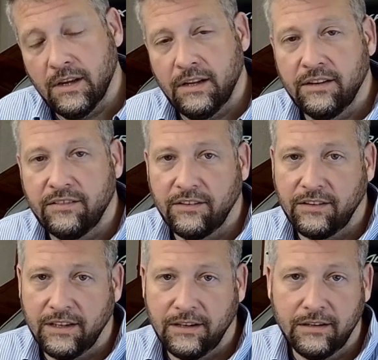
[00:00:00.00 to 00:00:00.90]
And this is
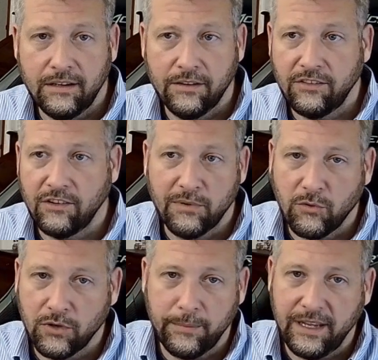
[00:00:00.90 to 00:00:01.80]
this was
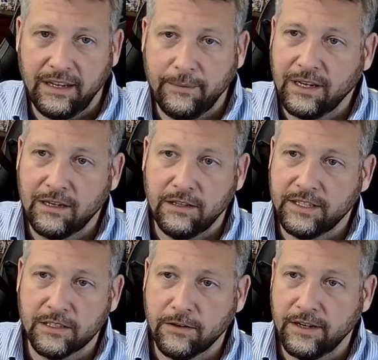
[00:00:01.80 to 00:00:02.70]
before the pandemic and all
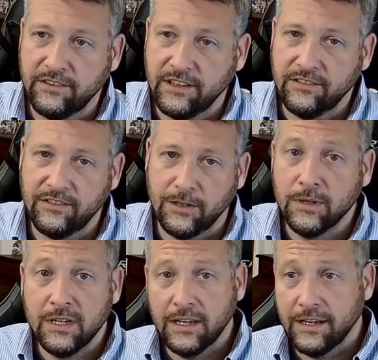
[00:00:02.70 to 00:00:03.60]
the other craziness. So
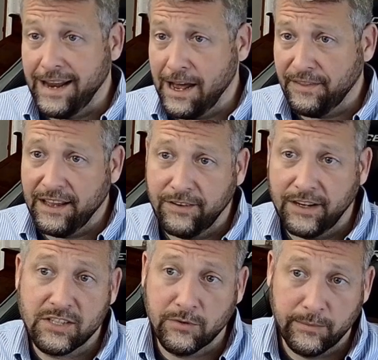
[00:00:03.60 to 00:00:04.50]
now that
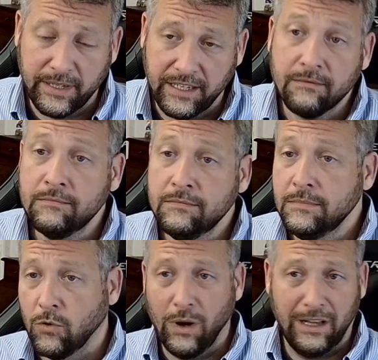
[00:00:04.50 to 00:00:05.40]
fixture would be
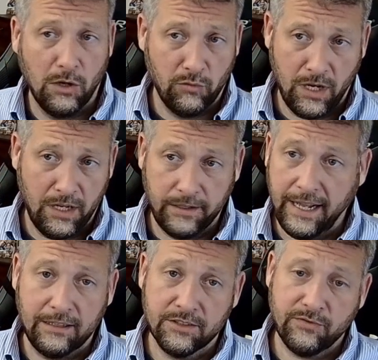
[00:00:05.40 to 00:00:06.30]
well over
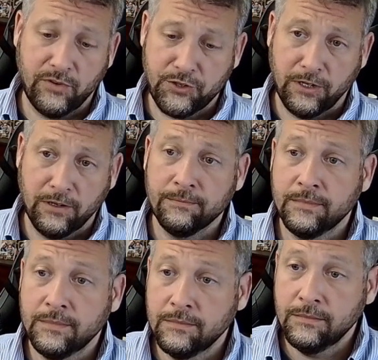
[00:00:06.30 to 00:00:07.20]
$100 for sure.
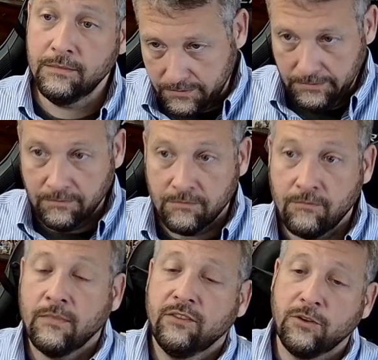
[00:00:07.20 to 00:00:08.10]

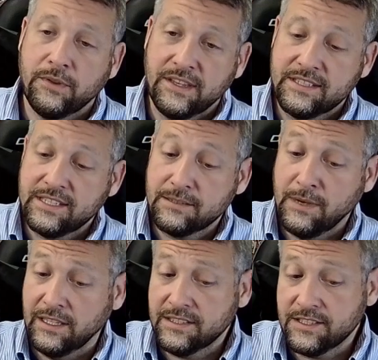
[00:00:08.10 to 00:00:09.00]
So within 6
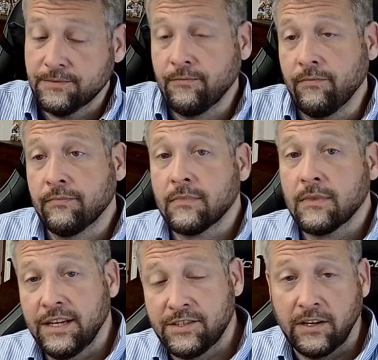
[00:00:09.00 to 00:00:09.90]
months,
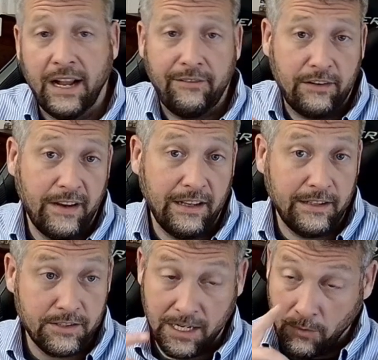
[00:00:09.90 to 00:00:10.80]
he started having
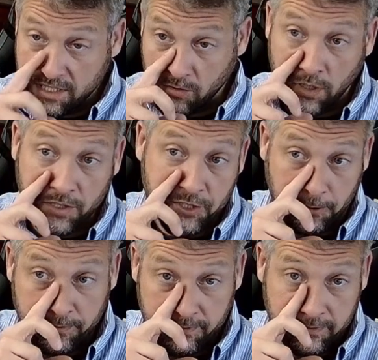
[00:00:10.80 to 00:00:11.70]
failures, and it wasn't one or two,